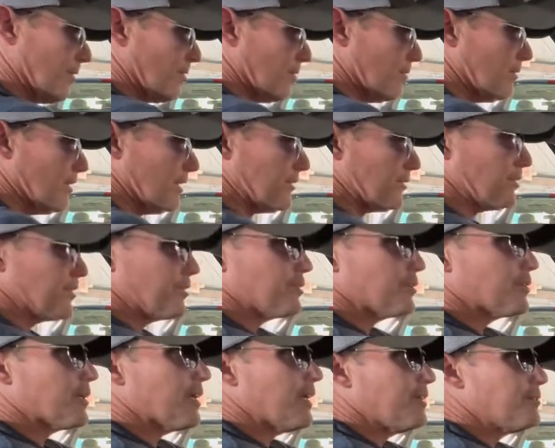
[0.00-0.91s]
Runs
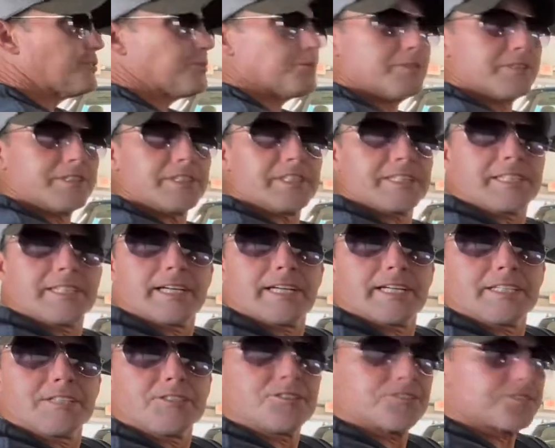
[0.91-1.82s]
and drives really
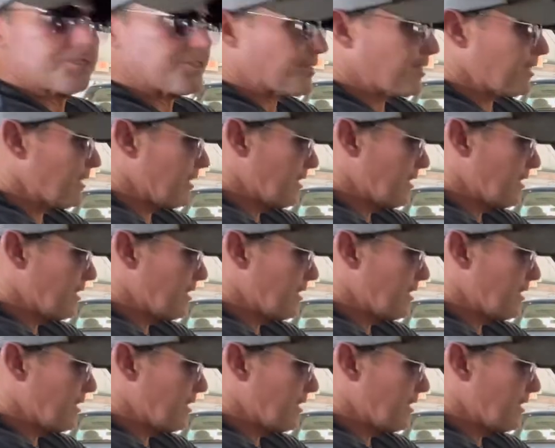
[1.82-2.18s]
nice.